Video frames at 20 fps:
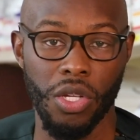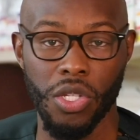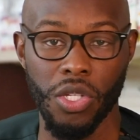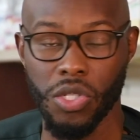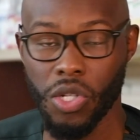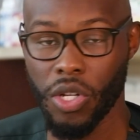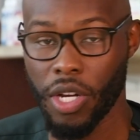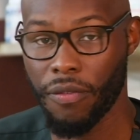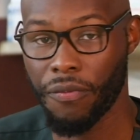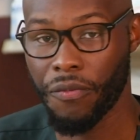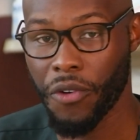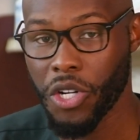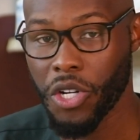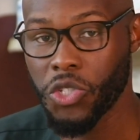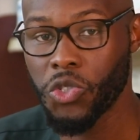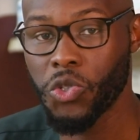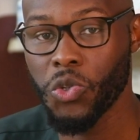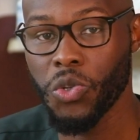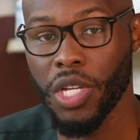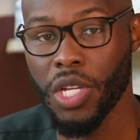So the
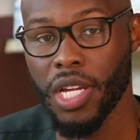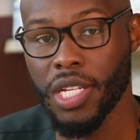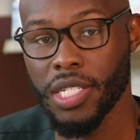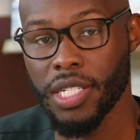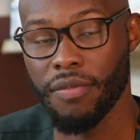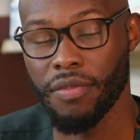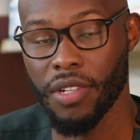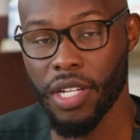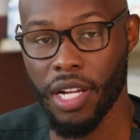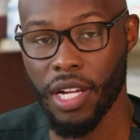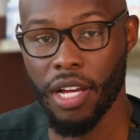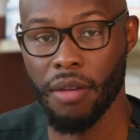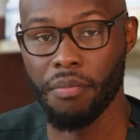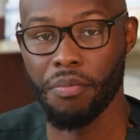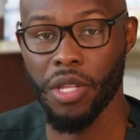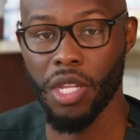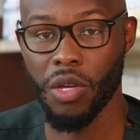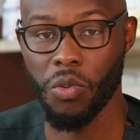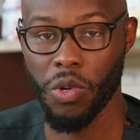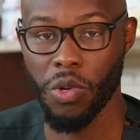first 2 years of the
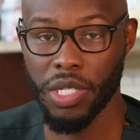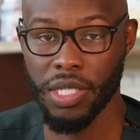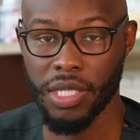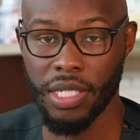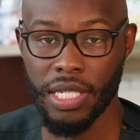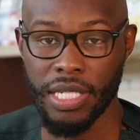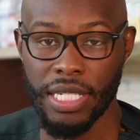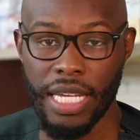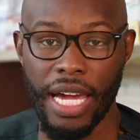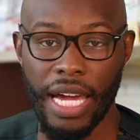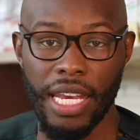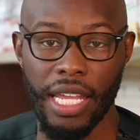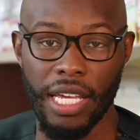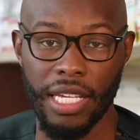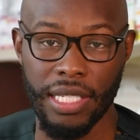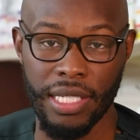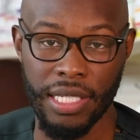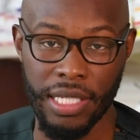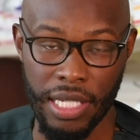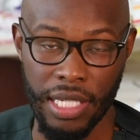company was designing
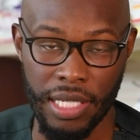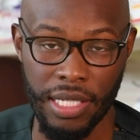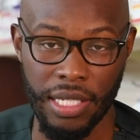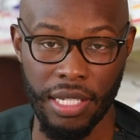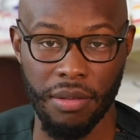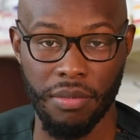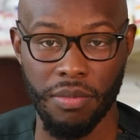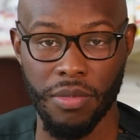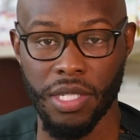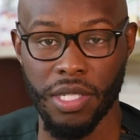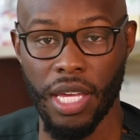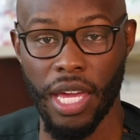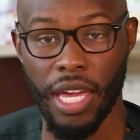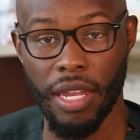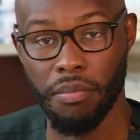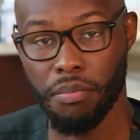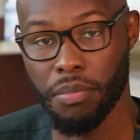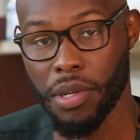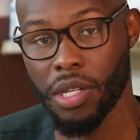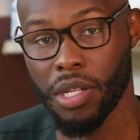systems
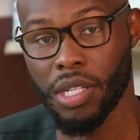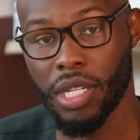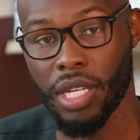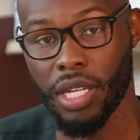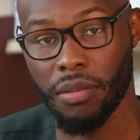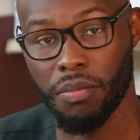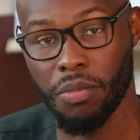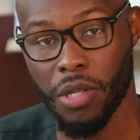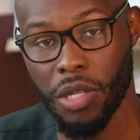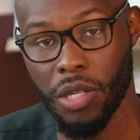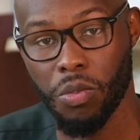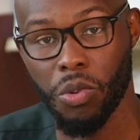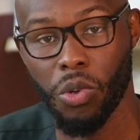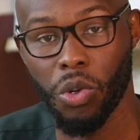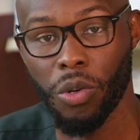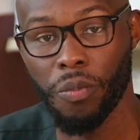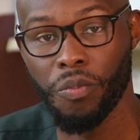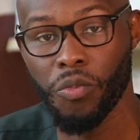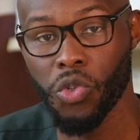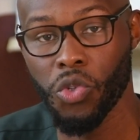and building
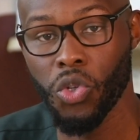people